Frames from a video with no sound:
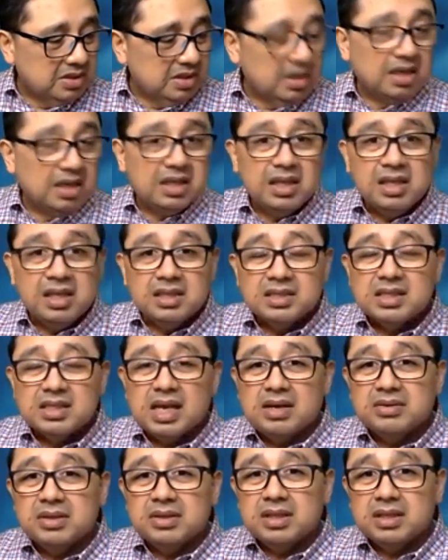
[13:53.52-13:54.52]
and the
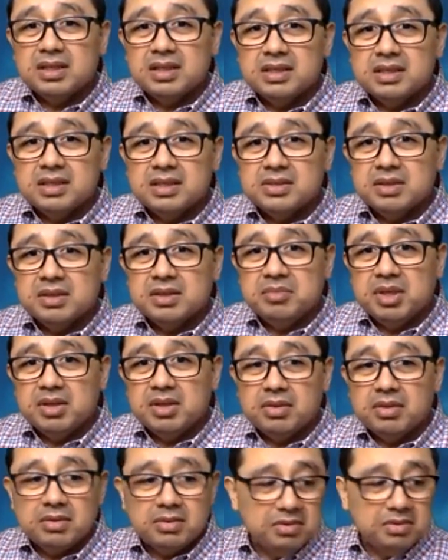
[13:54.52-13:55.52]
sound that is streaming
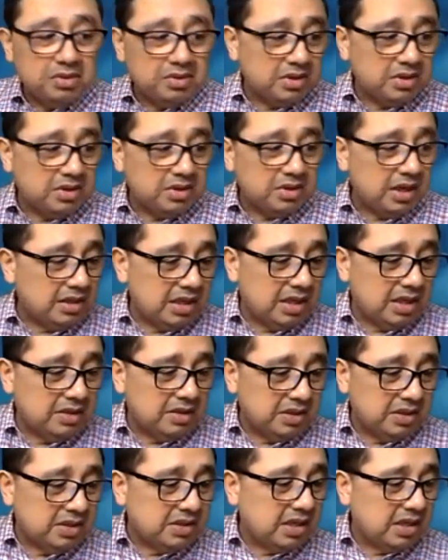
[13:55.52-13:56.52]
through you right now
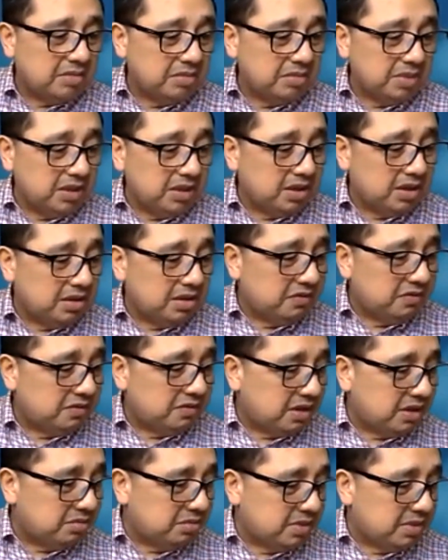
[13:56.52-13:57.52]
is coming in
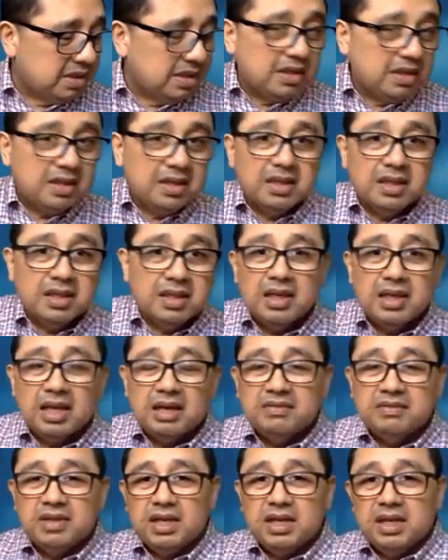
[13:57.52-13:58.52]
from the
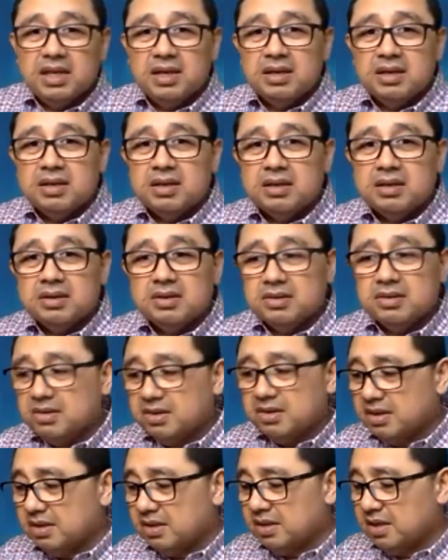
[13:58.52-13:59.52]
lavalier
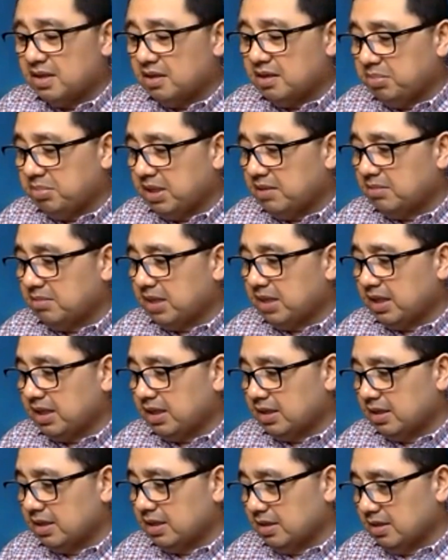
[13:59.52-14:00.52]
or the lapel mic.
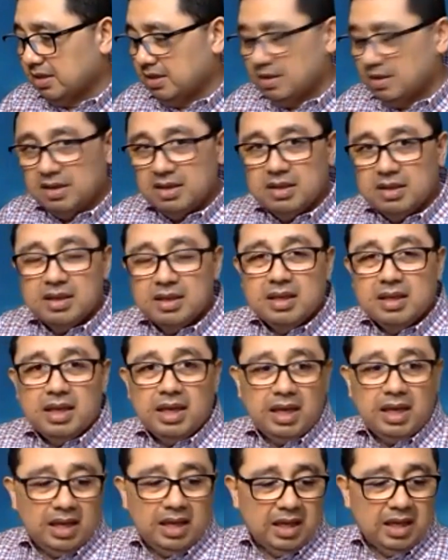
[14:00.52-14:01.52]

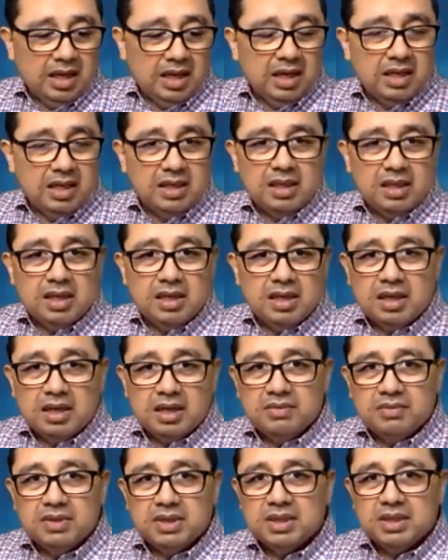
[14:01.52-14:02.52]
And
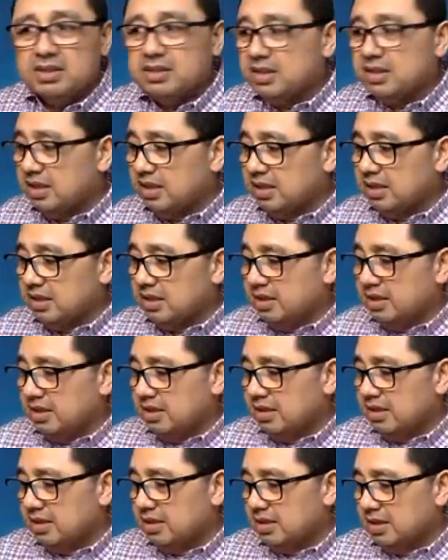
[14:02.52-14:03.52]
what is the
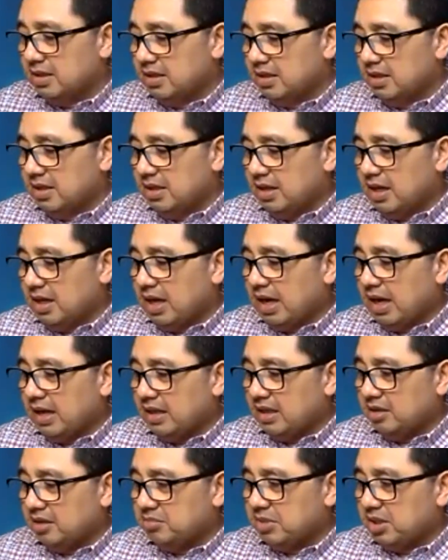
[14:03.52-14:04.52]
other
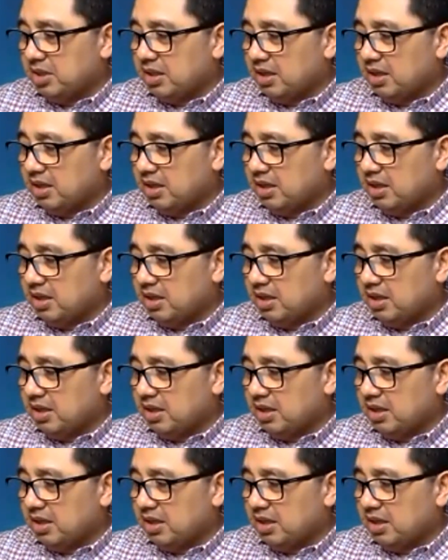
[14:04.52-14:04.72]
item that